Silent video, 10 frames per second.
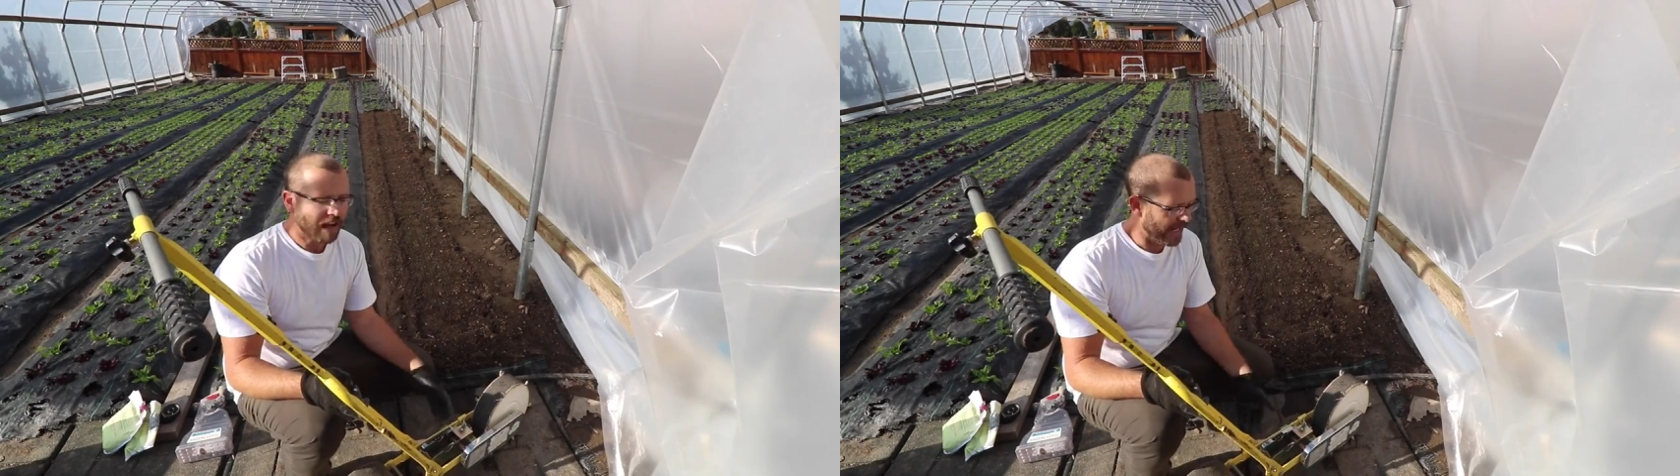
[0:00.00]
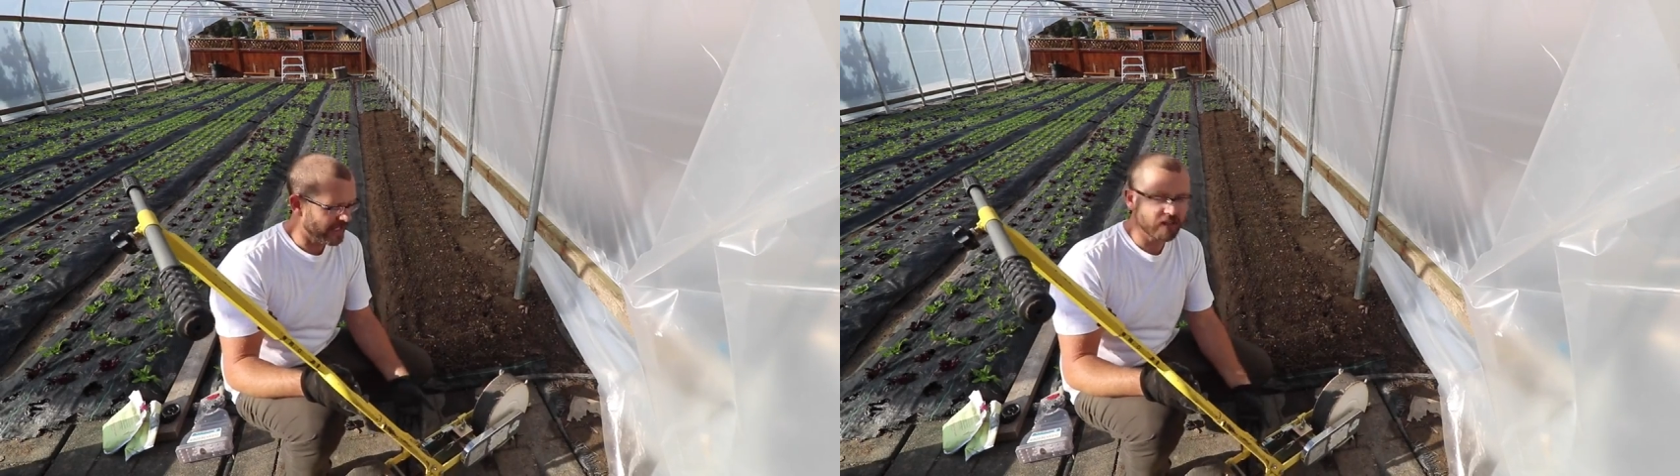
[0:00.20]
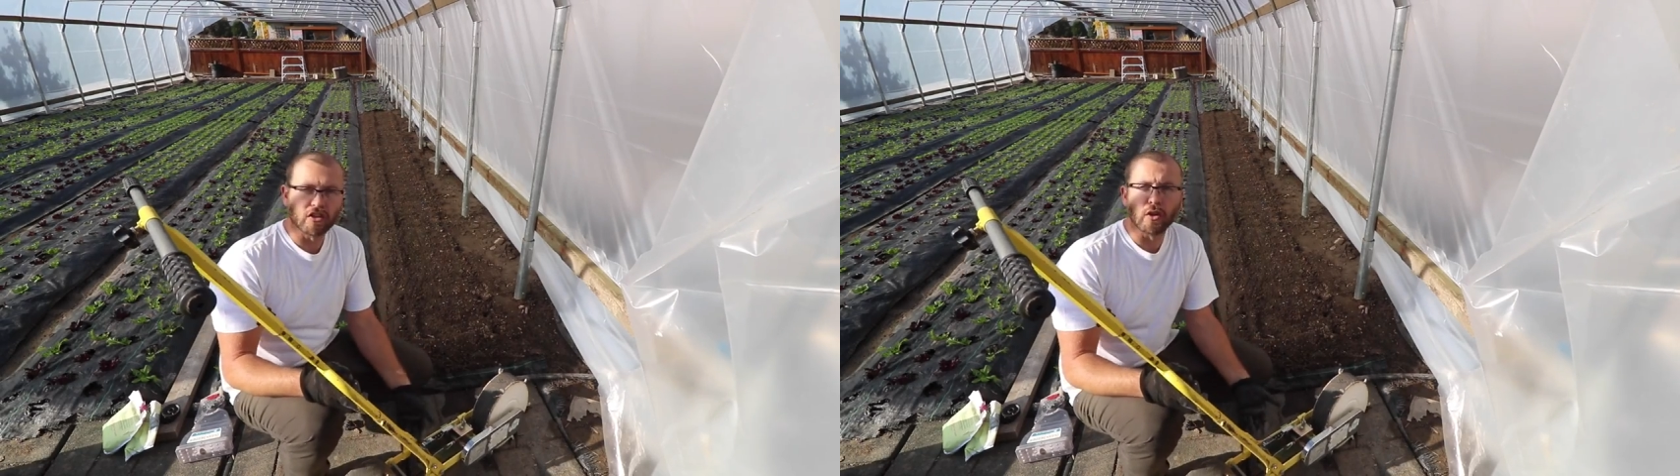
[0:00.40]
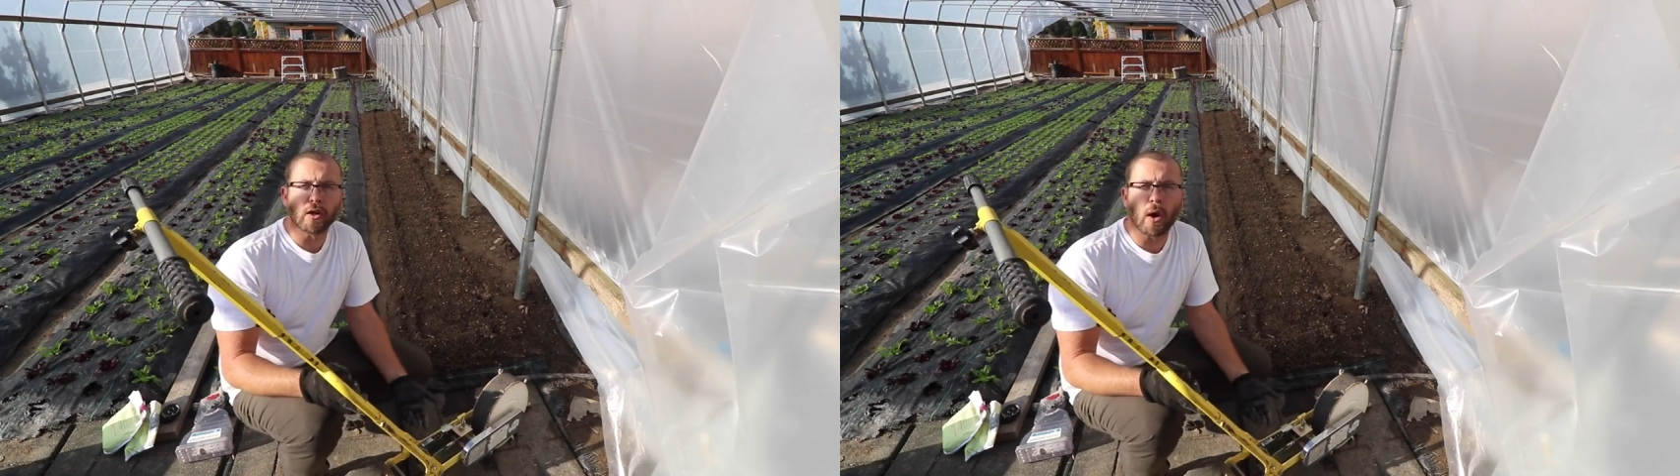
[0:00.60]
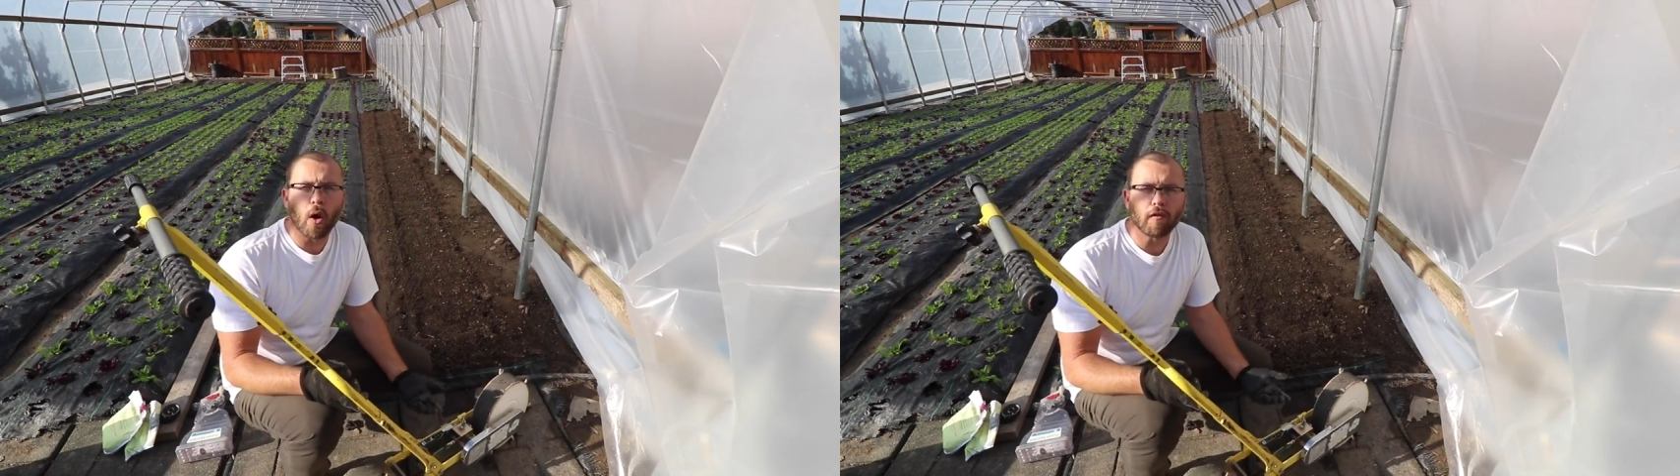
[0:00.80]
I can just do
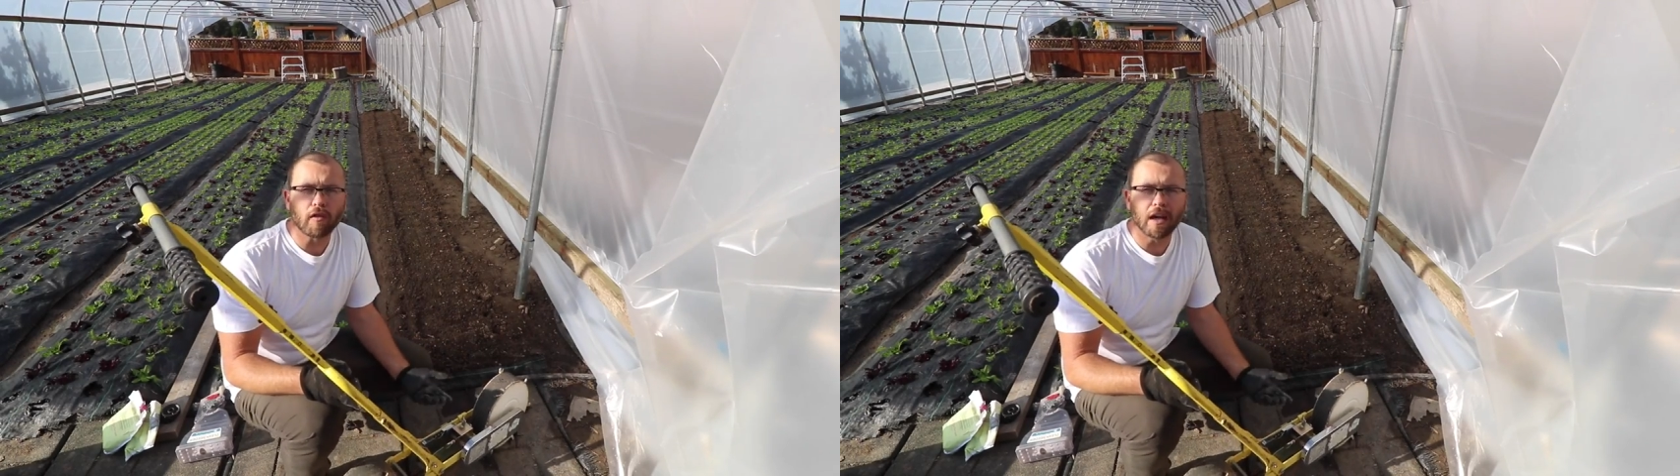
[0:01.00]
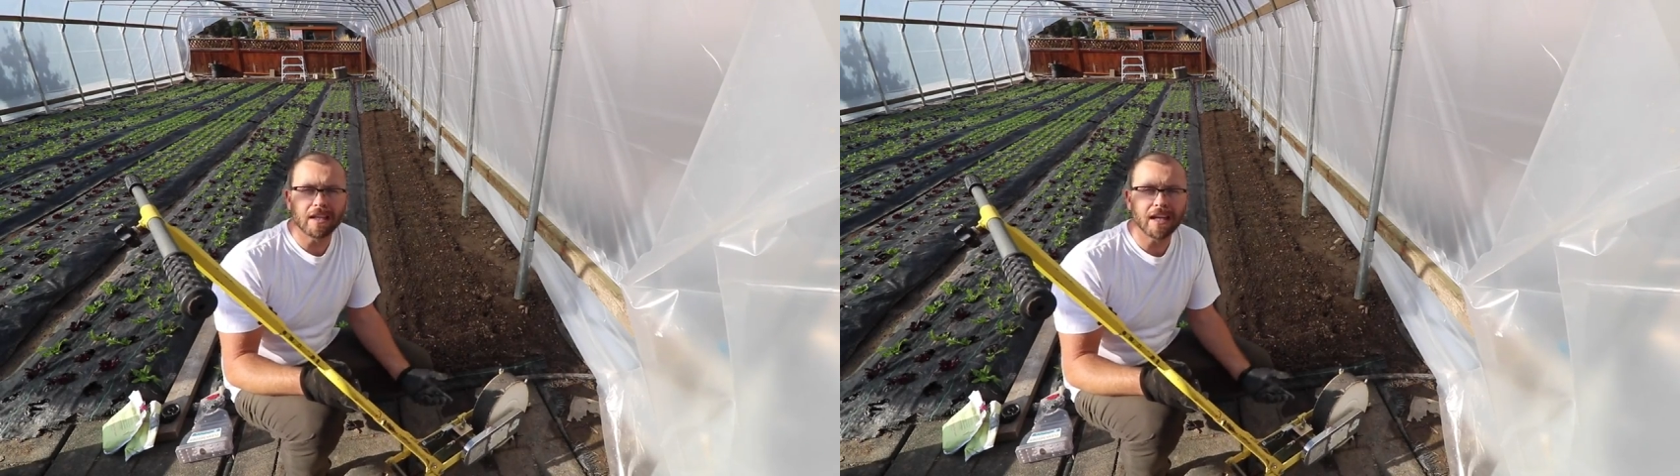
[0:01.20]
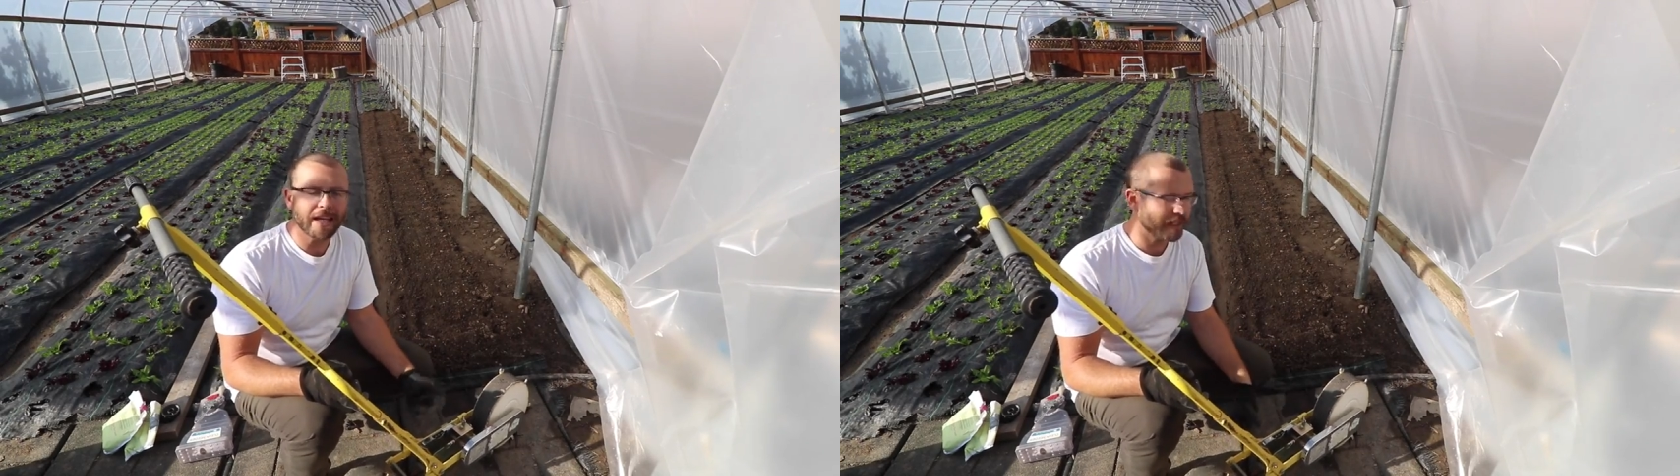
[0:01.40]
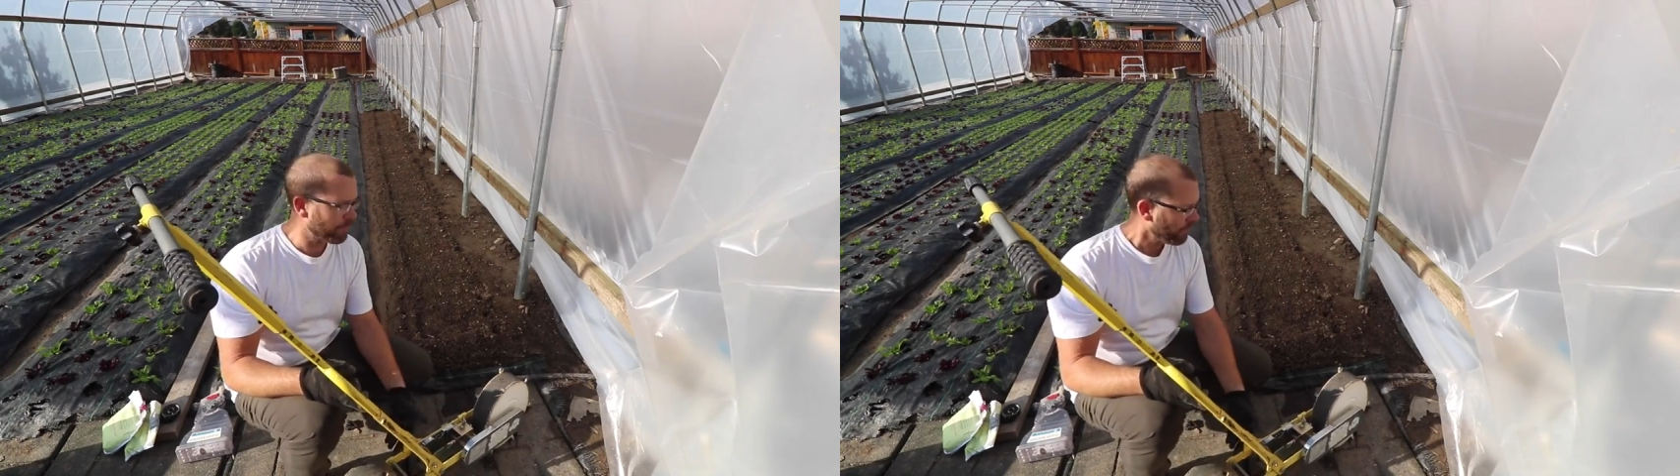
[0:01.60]
it however I like.